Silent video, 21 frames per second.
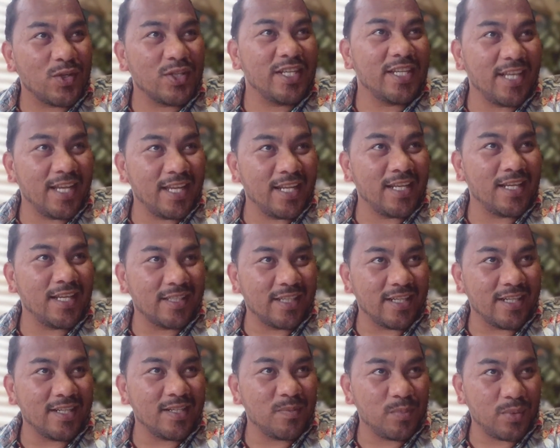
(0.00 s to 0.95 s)
getting
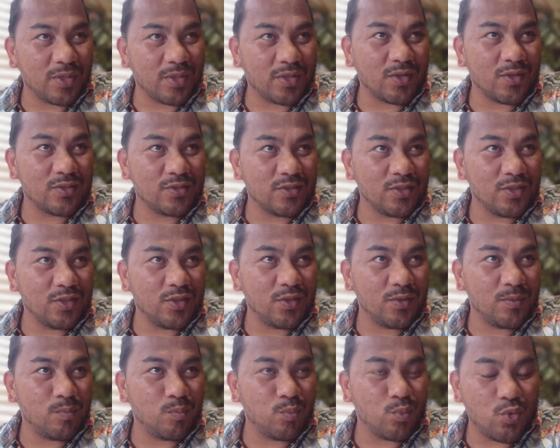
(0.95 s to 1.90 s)
there, but
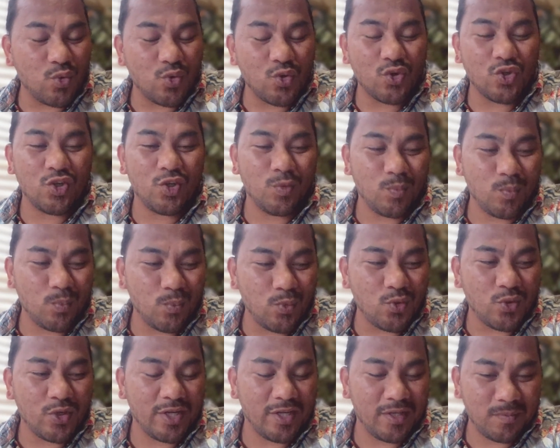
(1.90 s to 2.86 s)
also more
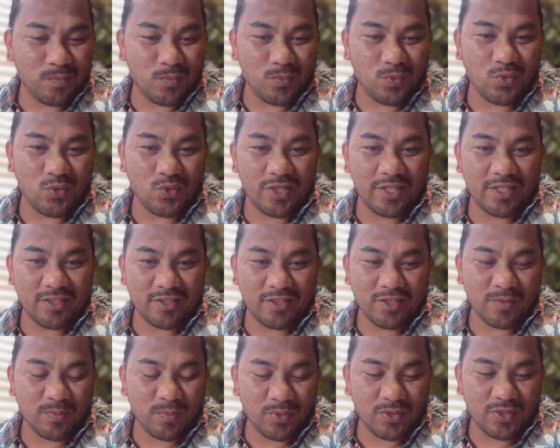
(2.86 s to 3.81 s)
and more
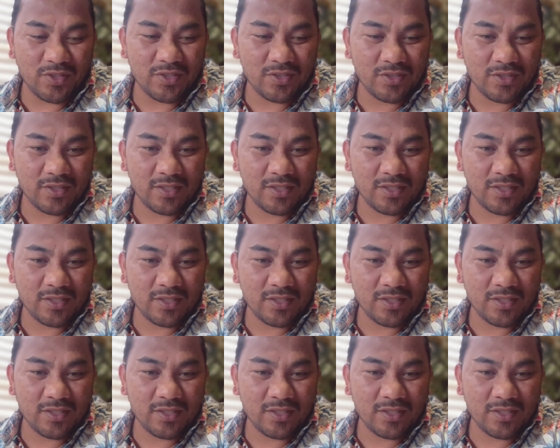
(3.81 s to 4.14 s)
interpreters,